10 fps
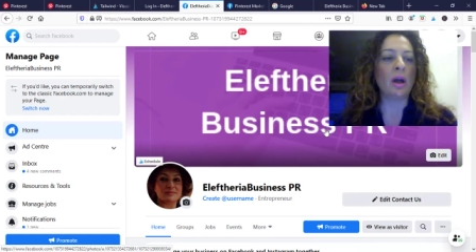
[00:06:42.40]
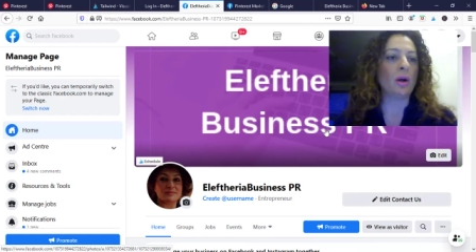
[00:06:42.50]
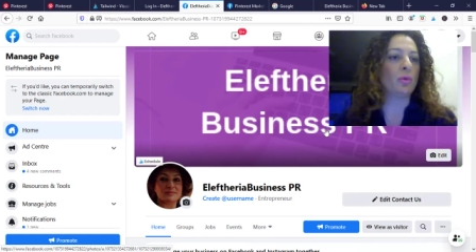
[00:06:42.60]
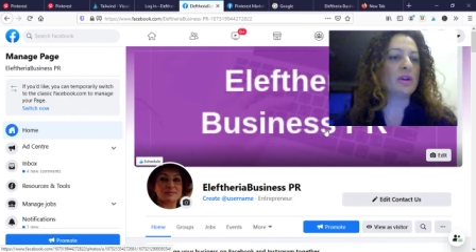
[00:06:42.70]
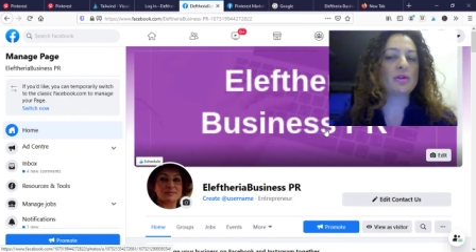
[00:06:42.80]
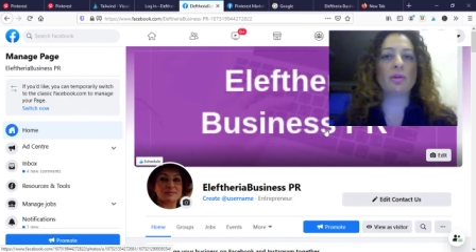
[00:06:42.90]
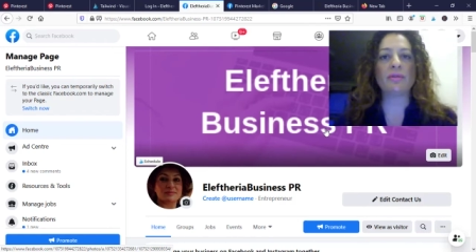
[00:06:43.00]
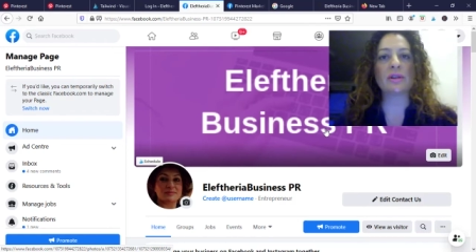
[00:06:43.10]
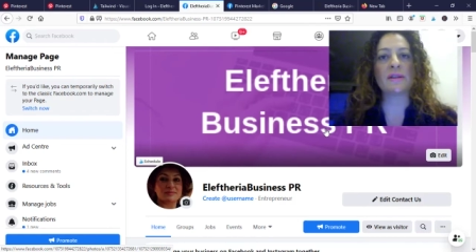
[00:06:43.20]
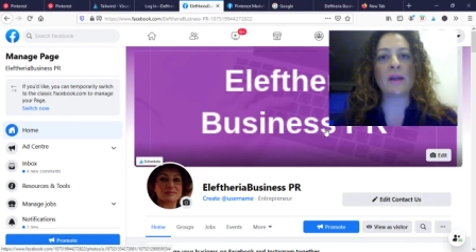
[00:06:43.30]
Which
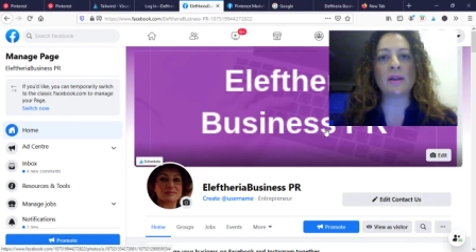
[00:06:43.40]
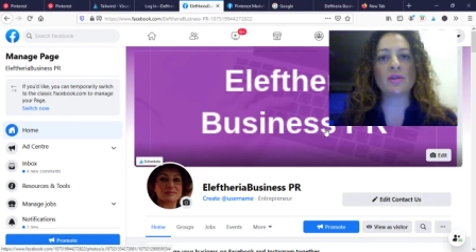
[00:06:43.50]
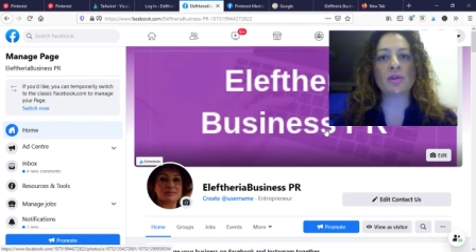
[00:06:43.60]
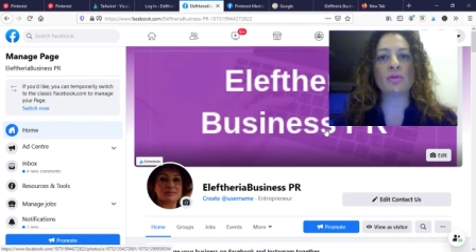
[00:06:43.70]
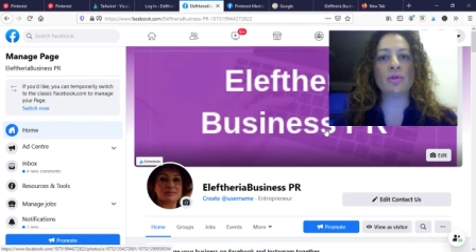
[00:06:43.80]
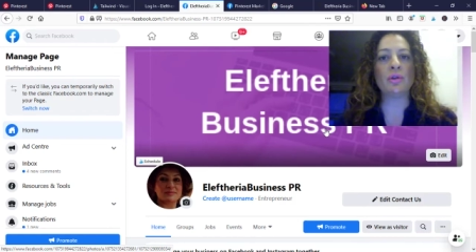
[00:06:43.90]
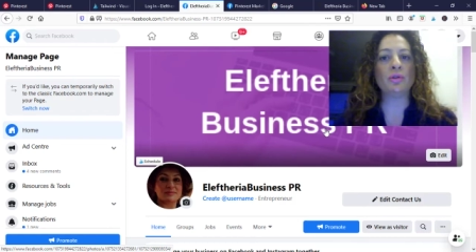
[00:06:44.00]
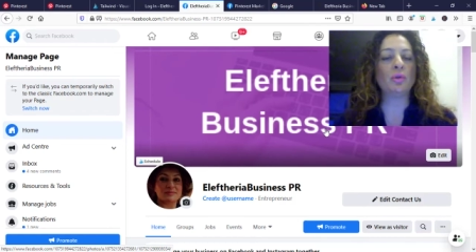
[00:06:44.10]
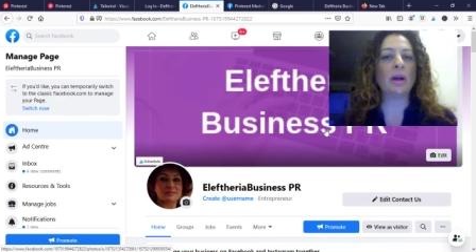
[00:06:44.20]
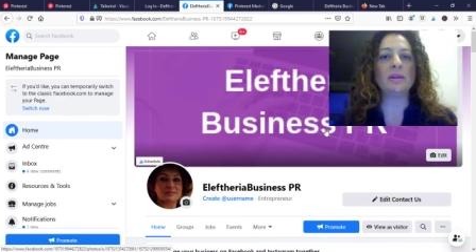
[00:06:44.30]
conversation
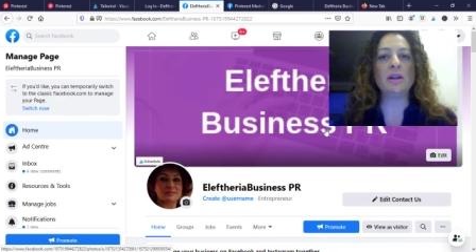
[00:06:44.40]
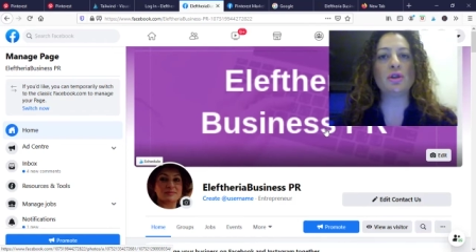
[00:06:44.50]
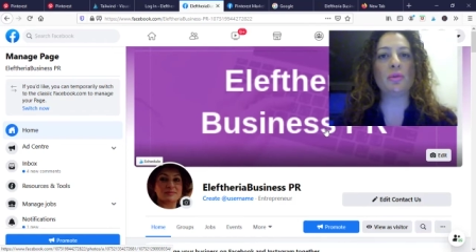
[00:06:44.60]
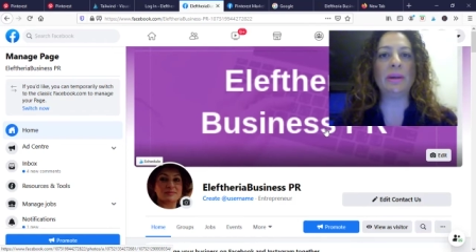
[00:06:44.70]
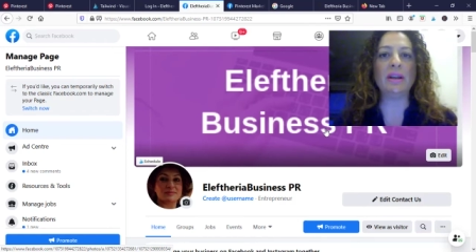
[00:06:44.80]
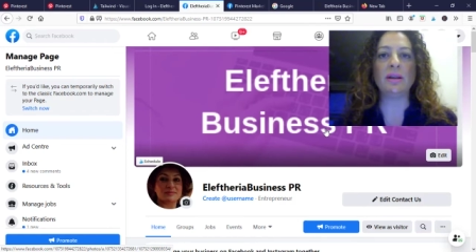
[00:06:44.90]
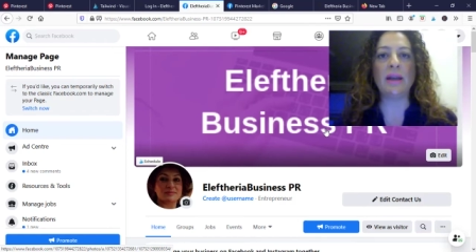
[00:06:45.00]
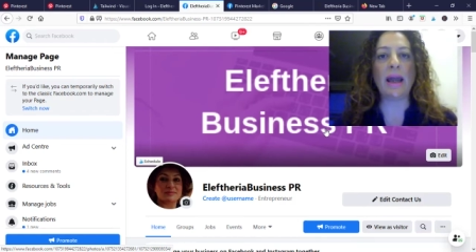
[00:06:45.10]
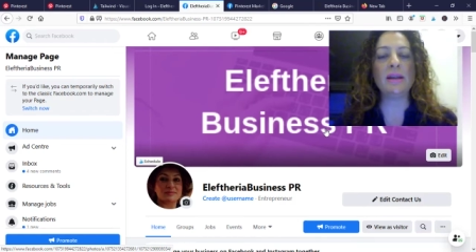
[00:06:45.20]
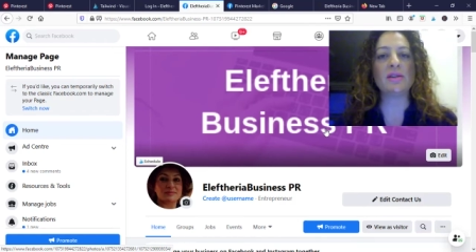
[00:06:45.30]
do I need to be
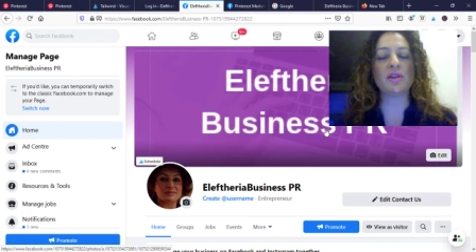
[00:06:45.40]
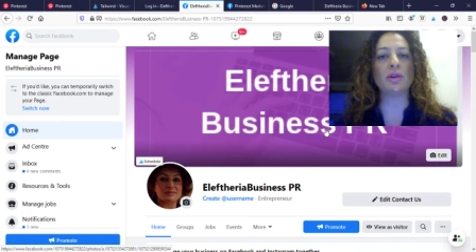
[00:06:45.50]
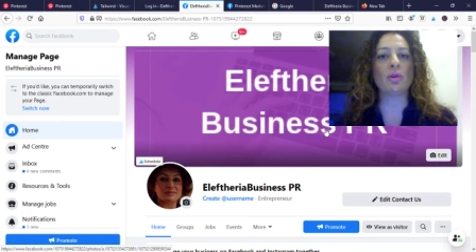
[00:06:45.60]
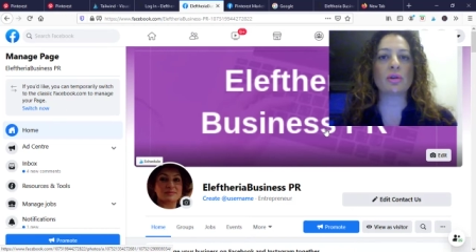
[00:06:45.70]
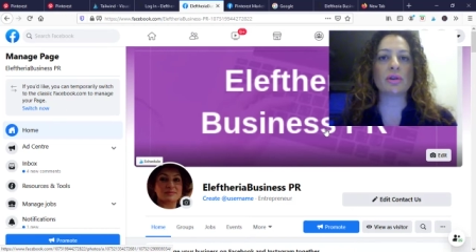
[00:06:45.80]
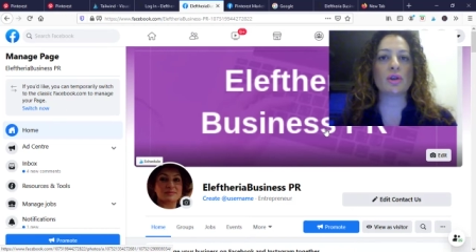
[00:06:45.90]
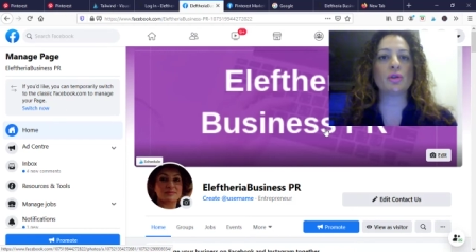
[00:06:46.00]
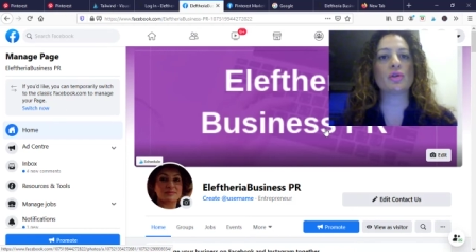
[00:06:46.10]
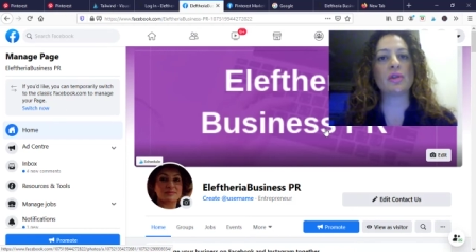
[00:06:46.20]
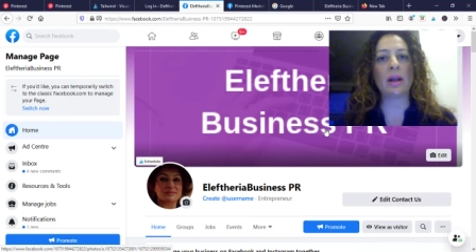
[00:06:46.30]
engaged in order
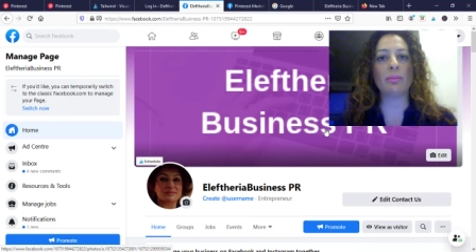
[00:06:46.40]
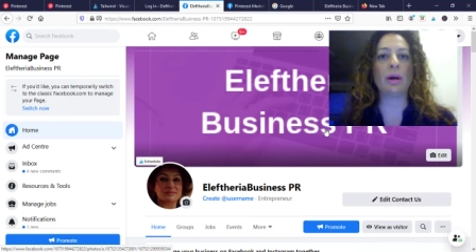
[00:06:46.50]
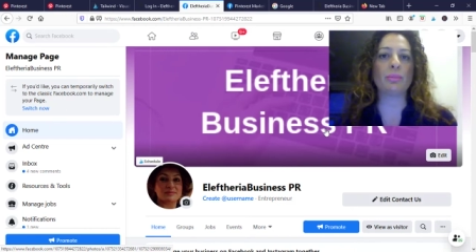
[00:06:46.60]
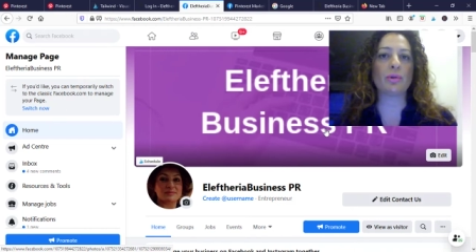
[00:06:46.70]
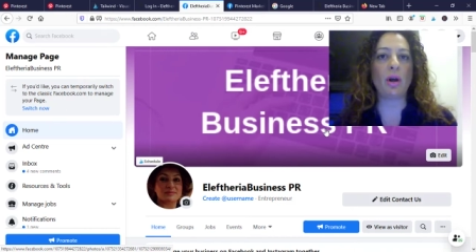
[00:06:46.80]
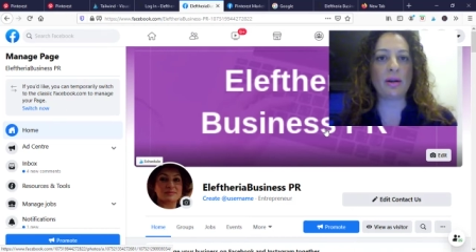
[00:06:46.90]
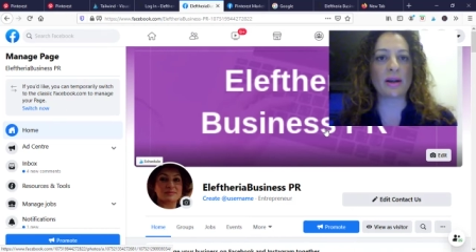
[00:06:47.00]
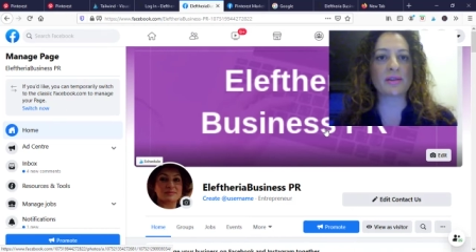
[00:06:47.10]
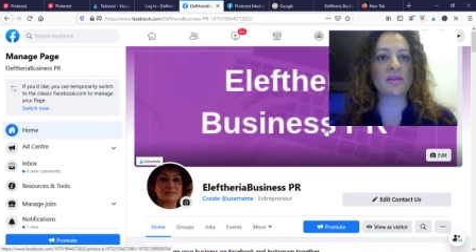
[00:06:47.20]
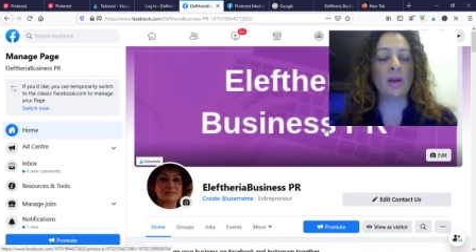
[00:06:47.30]
to sell my
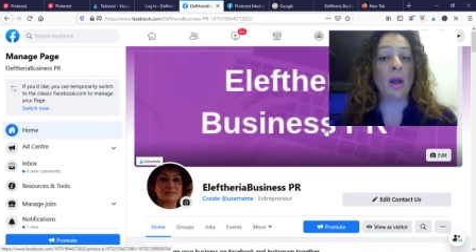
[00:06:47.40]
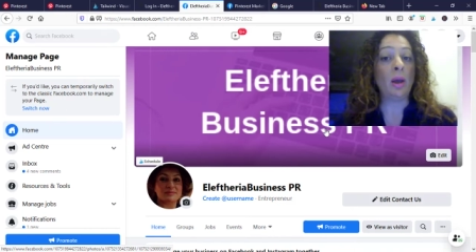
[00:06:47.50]
products?